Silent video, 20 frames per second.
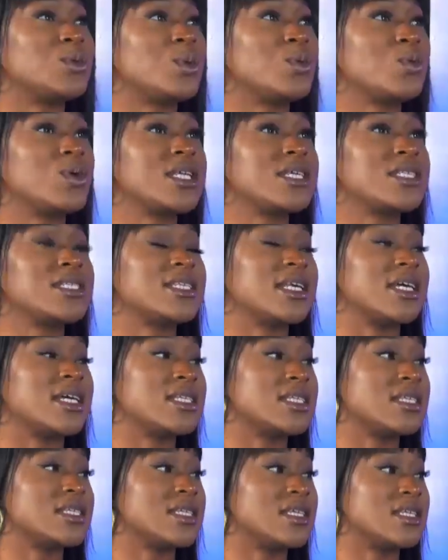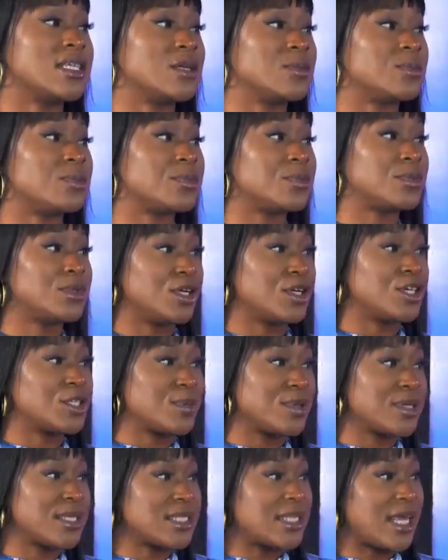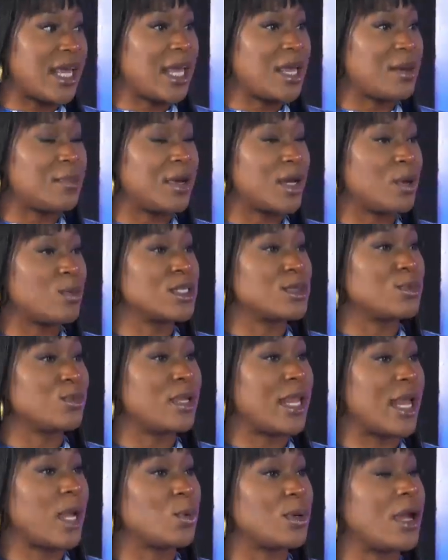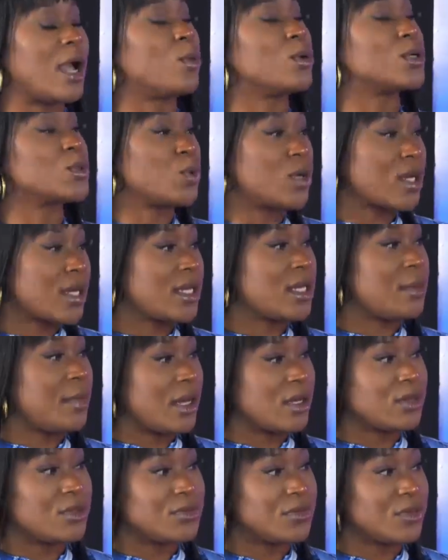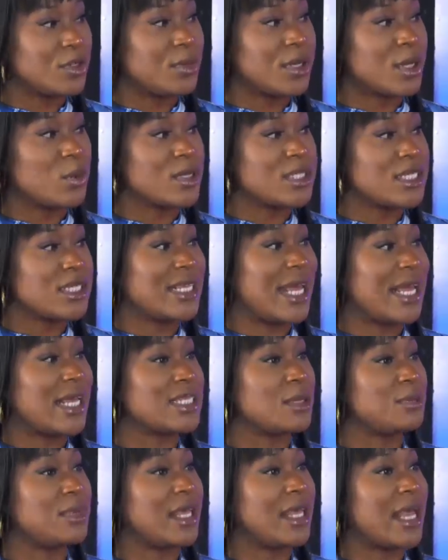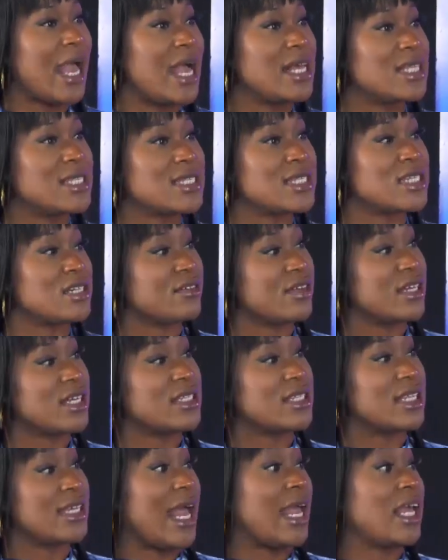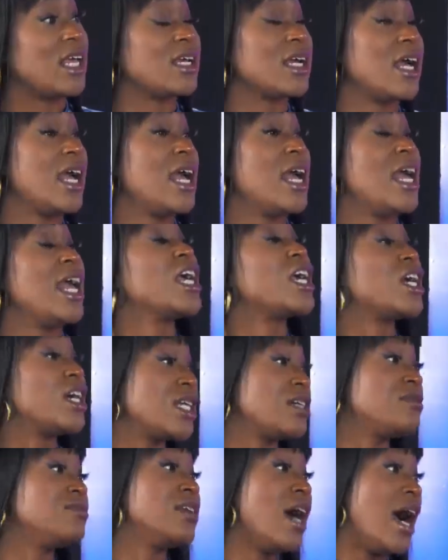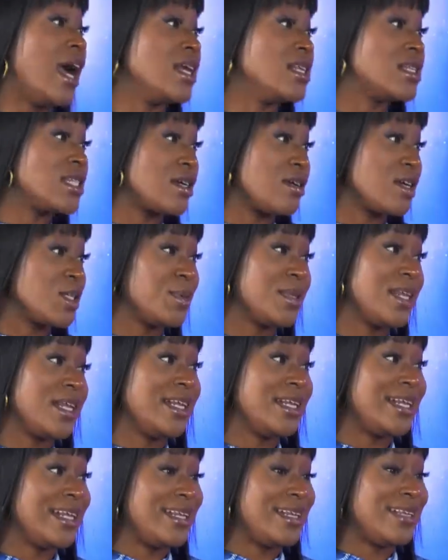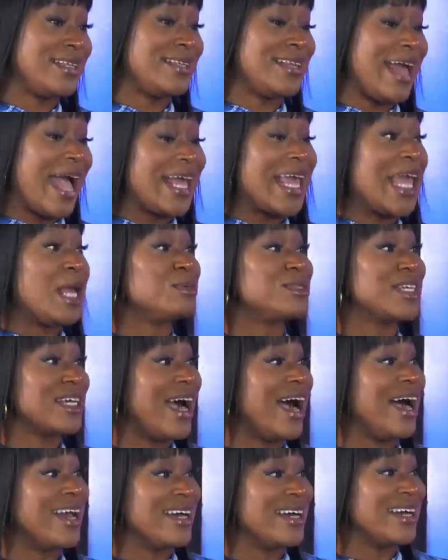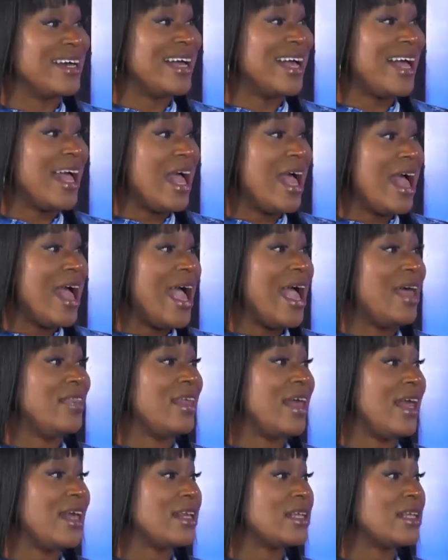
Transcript: wouldn't say assistant nurse okay. per se but it was more like i was working in the medical field but it wasn't like something as serious that i it could have gotten serious but then I came to Ghana. But why then, did